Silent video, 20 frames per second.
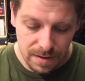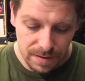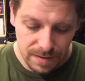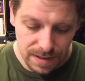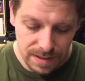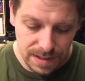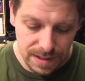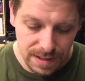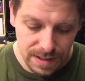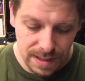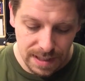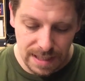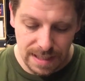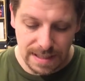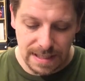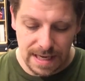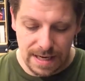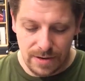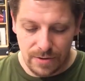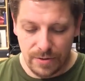This is a
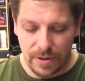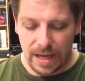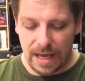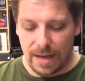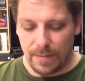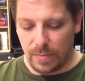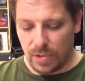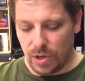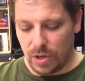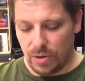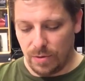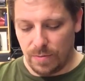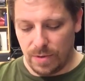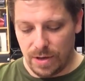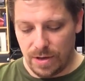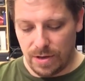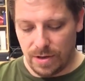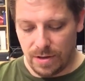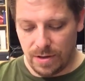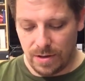Nintendo GameCube
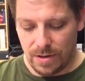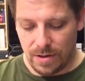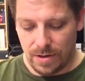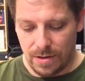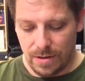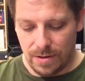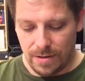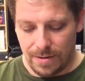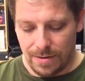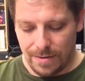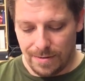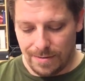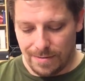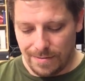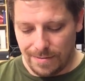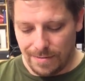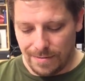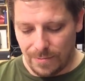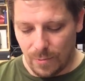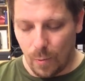
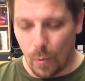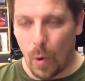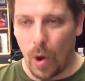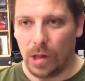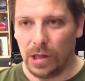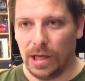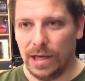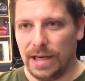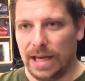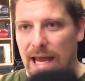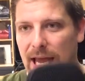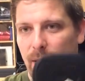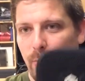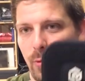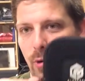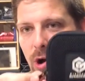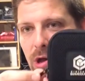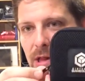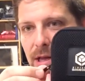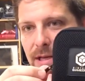wallet, game
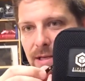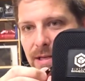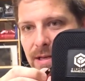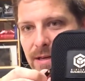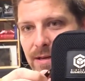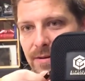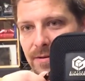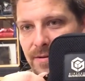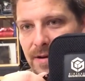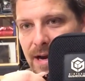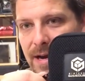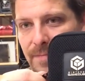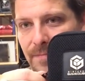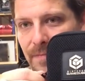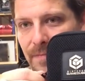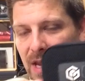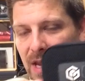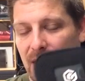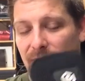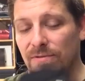wallet, right?
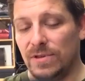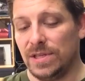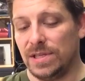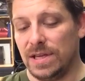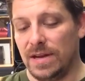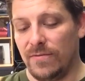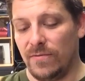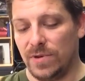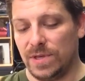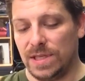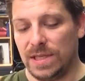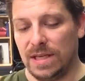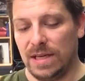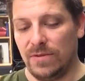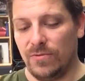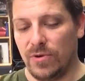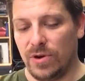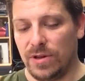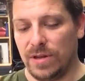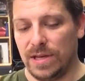I've just never
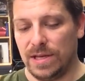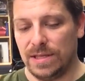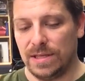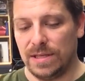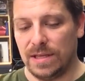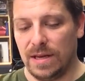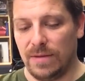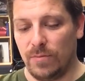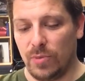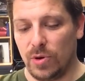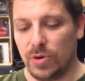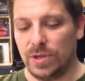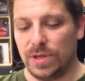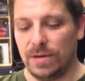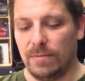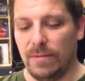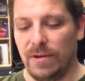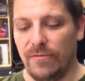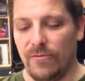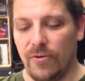seen one of these in
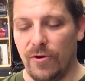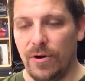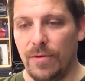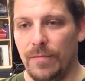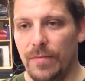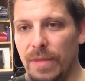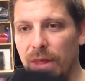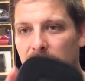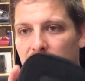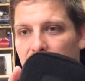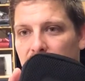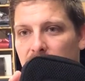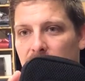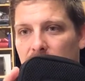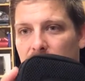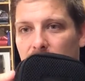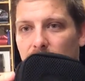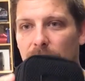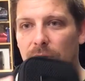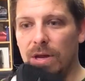person before.
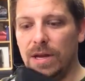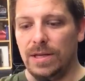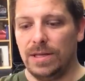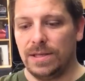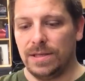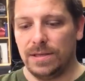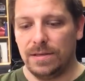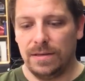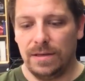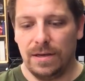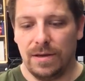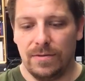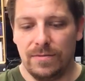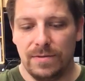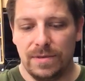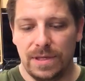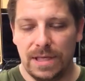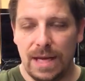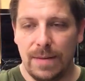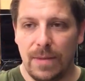But it's, you know,
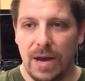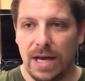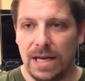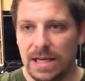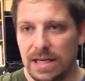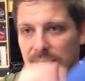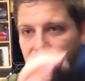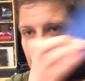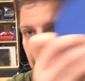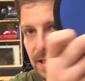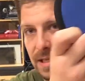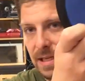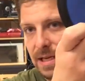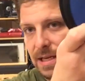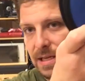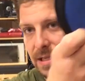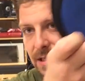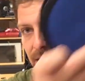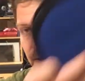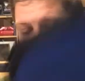same idea as
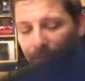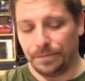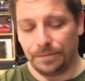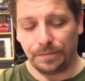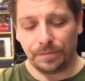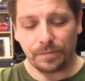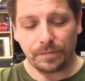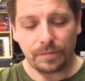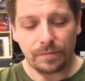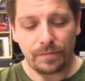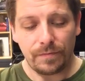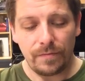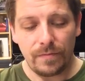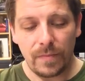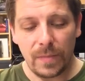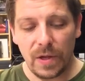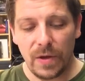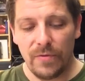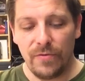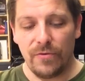this
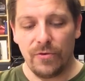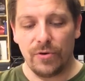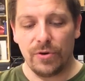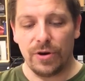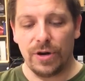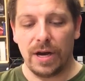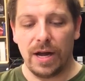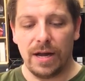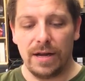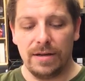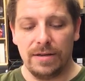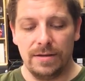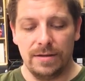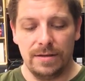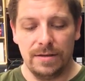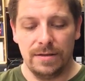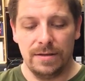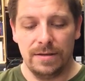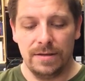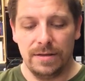for
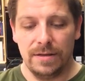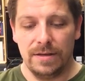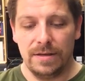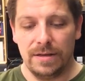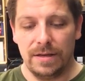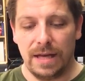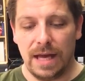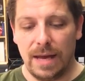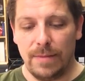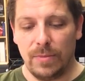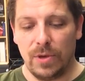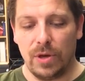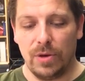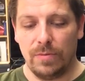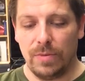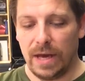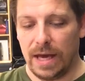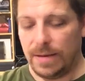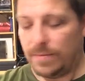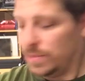
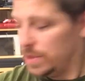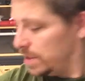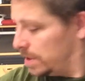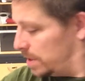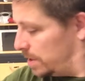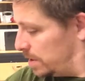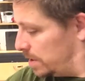GameCube games.